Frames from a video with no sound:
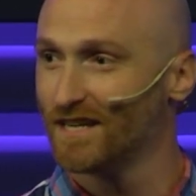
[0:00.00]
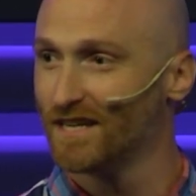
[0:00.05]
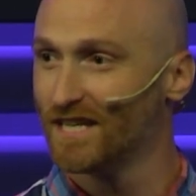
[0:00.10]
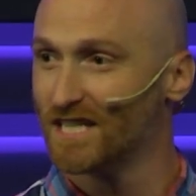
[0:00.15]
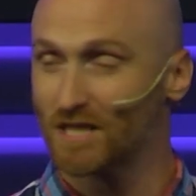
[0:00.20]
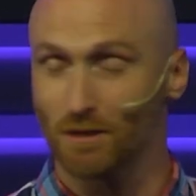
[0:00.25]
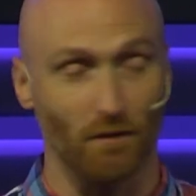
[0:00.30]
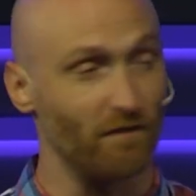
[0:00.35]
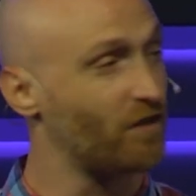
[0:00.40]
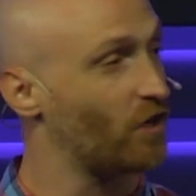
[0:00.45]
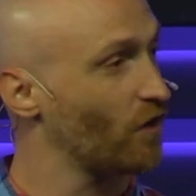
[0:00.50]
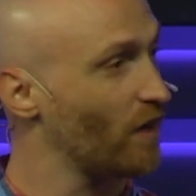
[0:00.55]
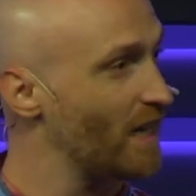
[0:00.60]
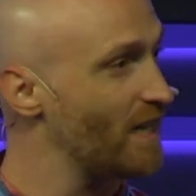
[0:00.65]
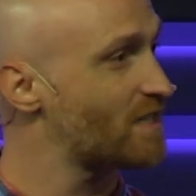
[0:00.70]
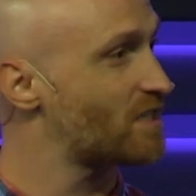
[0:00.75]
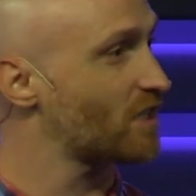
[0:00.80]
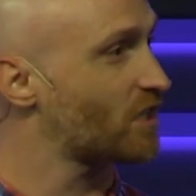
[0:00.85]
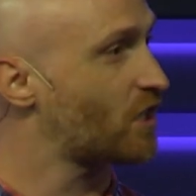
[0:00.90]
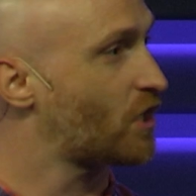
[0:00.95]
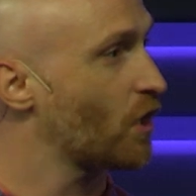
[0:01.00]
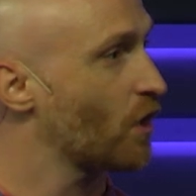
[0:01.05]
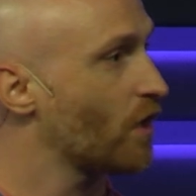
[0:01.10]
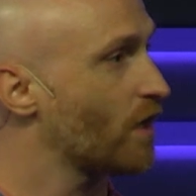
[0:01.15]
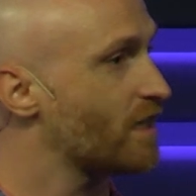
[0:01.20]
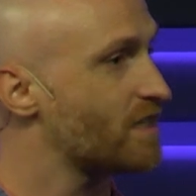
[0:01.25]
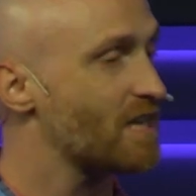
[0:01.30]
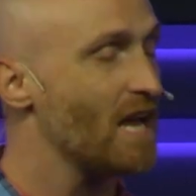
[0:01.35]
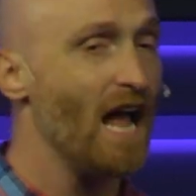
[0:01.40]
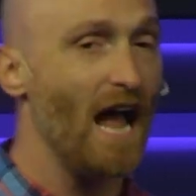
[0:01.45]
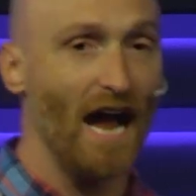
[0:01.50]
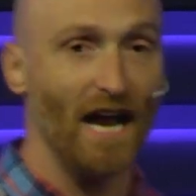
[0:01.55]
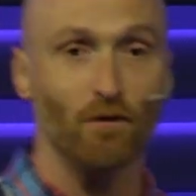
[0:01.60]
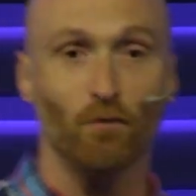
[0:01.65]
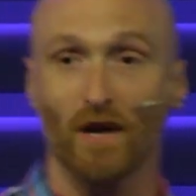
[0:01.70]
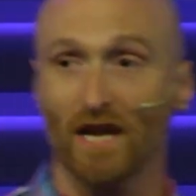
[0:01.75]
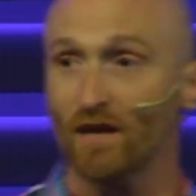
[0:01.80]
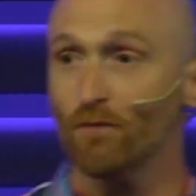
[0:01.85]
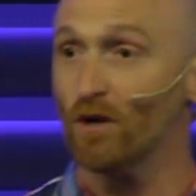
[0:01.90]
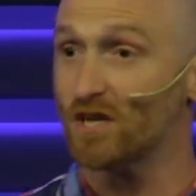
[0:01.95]
some of your insecurities, and
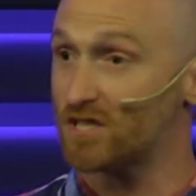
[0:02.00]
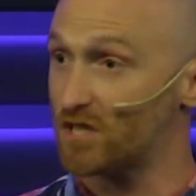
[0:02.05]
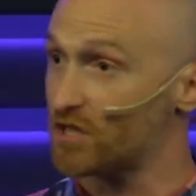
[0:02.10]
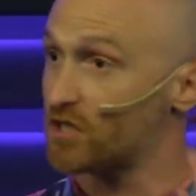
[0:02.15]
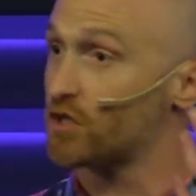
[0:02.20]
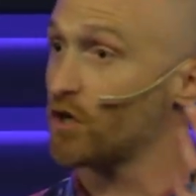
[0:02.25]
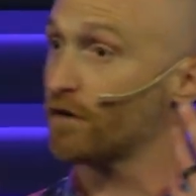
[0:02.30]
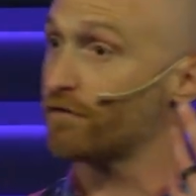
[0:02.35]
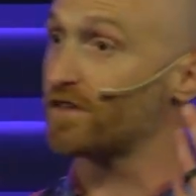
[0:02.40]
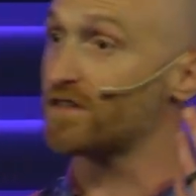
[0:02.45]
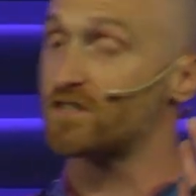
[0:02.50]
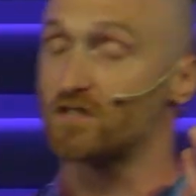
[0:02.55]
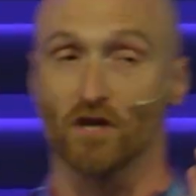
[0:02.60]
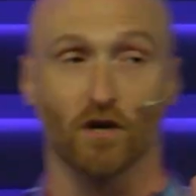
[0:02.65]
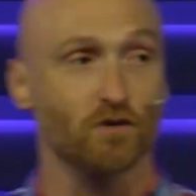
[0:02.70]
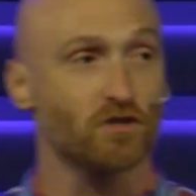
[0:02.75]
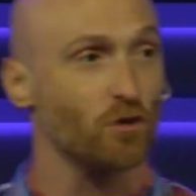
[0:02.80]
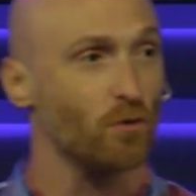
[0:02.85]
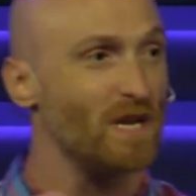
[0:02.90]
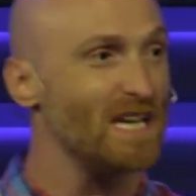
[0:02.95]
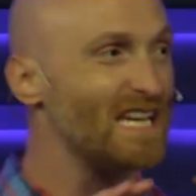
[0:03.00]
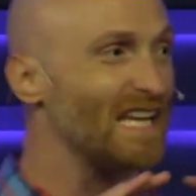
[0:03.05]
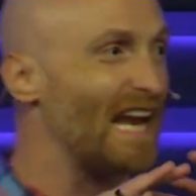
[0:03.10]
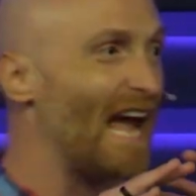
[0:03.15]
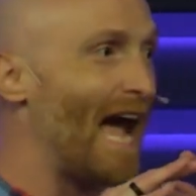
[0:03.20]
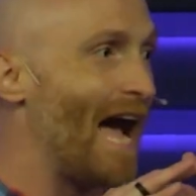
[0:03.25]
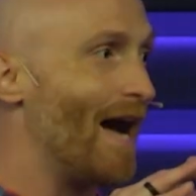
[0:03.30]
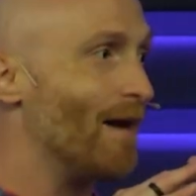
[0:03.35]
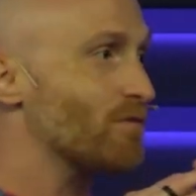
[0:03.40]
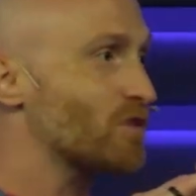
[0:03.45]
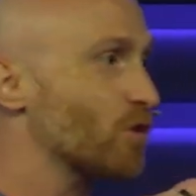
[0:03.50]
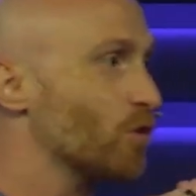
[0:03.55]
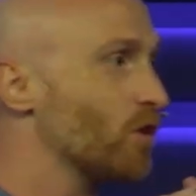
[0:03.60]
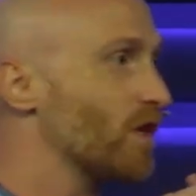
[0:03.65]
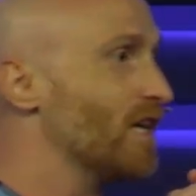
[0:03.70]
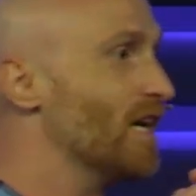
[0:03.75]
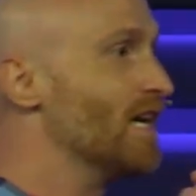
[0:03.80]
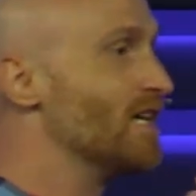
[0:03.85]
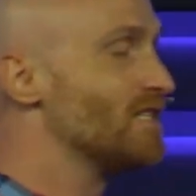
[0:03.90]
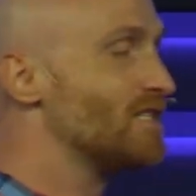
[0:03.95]
he wants to surface those so he can
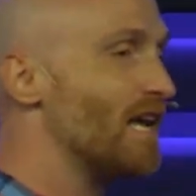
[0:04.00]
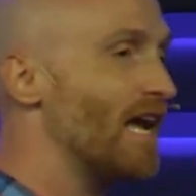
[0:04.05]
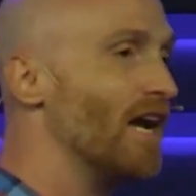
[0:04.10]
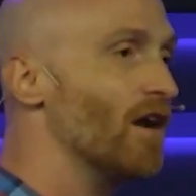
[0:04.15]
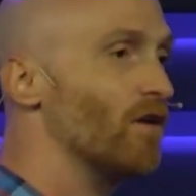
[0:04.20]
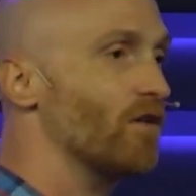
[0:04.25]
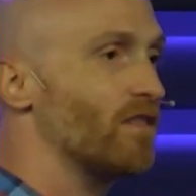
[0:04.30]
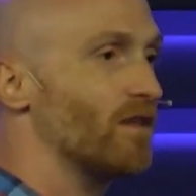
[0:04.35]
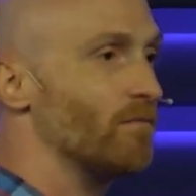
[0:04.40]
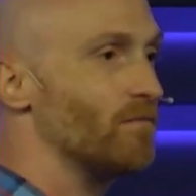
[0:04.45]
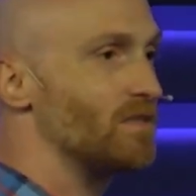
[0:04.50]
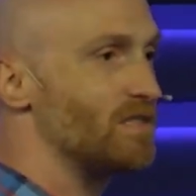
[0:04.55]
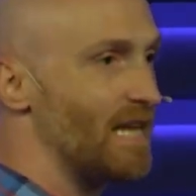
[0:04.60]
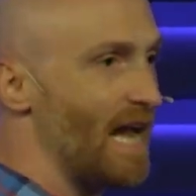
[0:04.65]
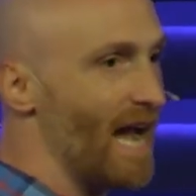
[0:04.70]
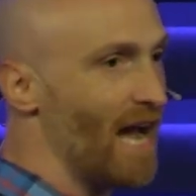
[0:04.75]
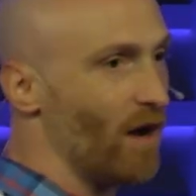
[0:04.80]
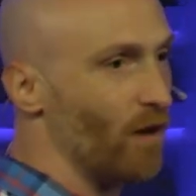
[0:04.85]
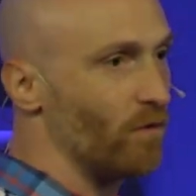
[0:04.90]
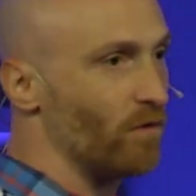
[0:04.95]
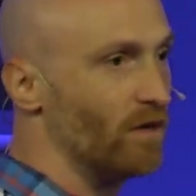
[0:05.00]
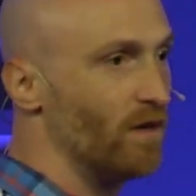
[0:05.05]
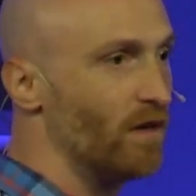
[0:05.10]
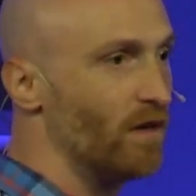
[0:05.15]
absolutely tear them down